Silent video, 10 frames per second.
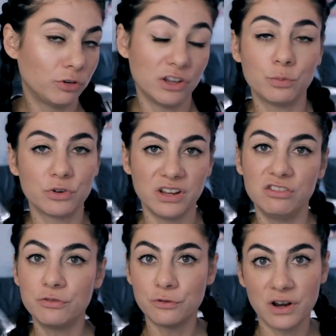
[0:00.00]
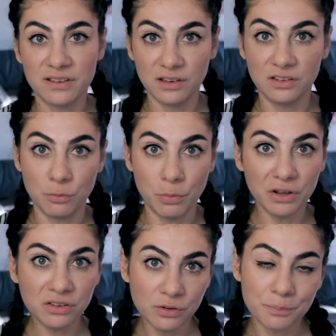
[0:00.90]
transportation, for instance, a
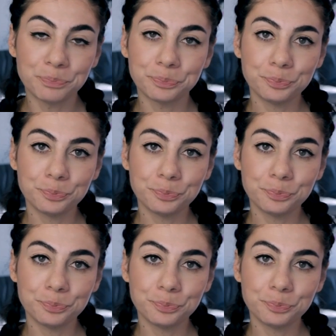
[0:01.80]
bus,